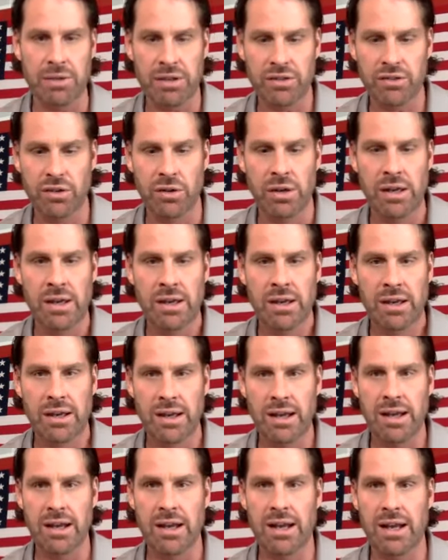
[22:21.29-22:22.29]
So
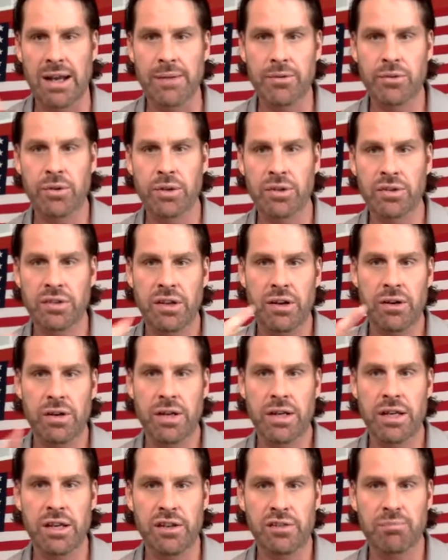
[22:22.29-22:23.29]
I'm Chris
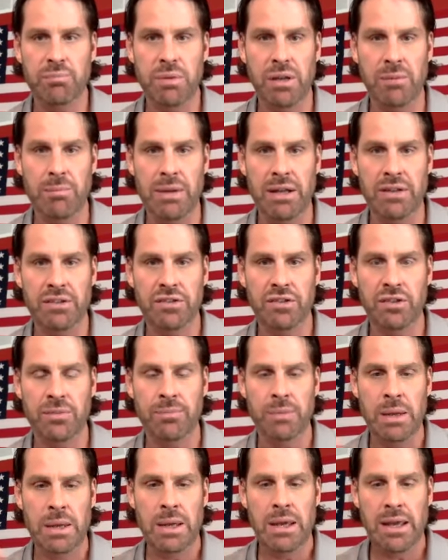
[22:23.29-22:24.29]
Therien. He's Bill Meltzer,
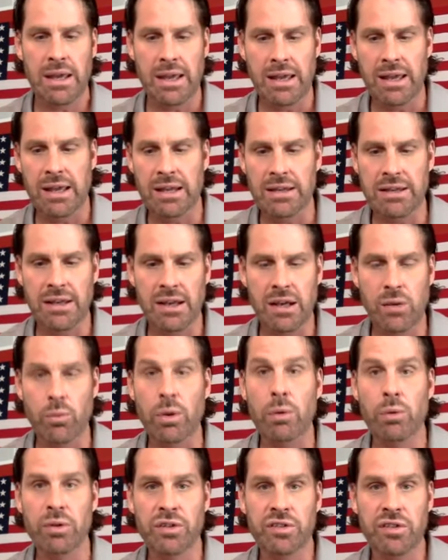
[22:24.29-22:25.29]
and
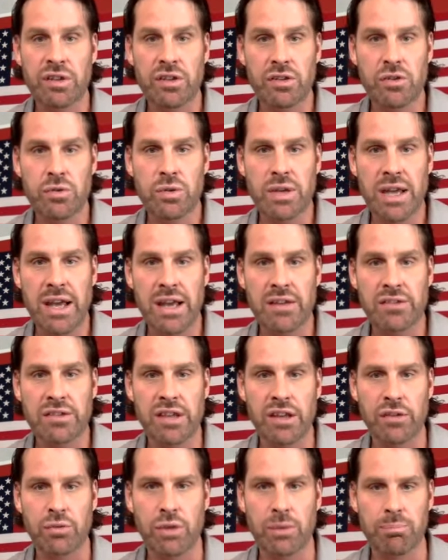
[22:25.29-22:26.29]
we will see you guys
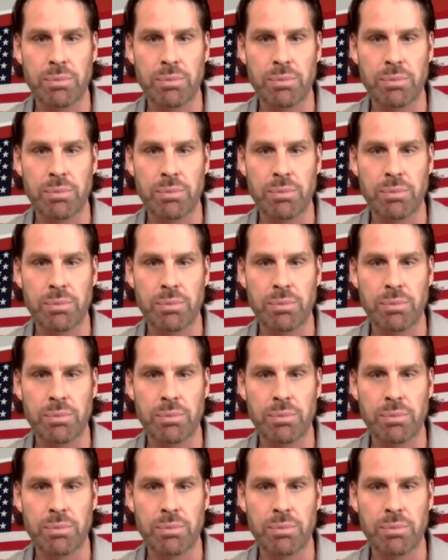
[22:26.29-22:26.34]
next week.